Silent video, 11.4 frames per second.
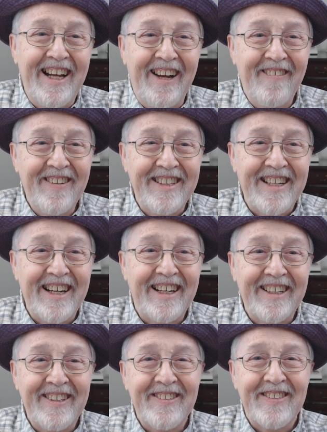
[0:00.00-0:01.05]
I was
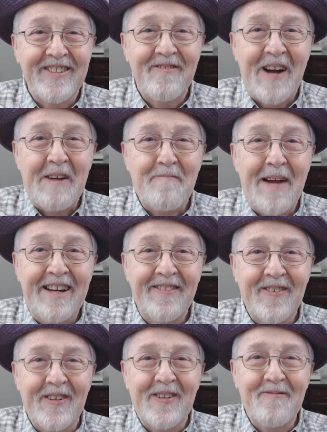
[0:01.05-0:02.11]
taking her to my
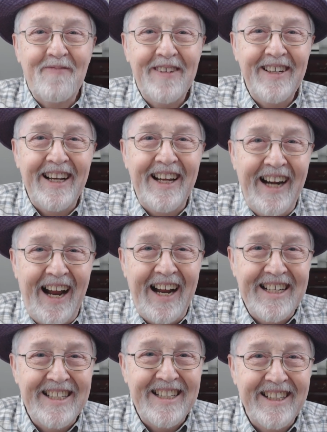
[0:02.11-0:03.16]
bedroom, and
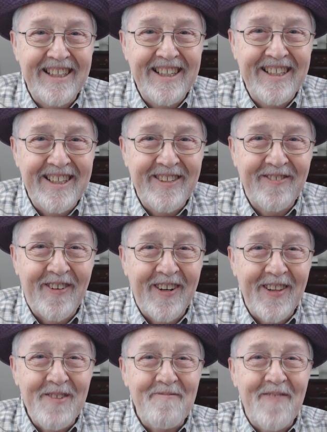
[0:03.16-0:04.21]
I said, "This is
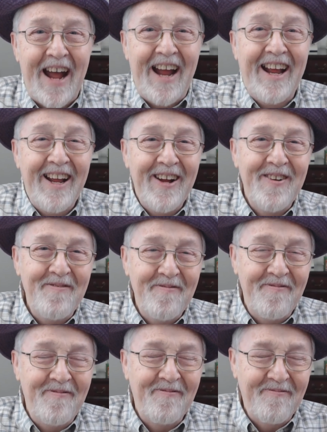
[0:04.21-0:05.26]
where the
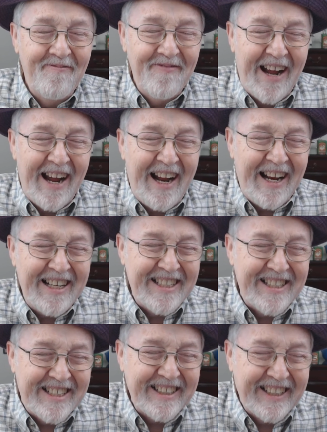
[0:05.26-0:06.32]

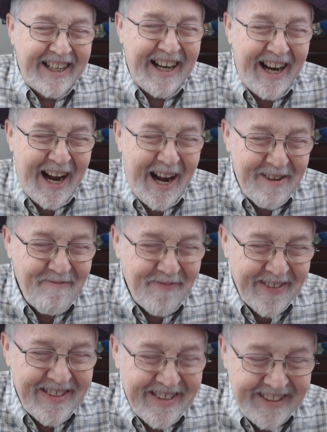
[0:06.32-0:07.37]
magic
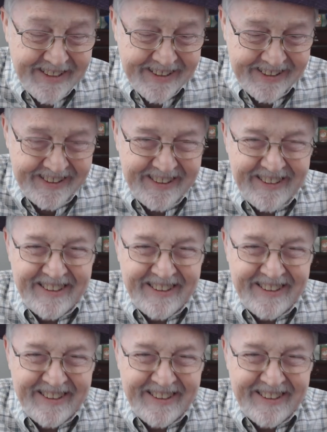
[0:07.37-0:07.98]
happens."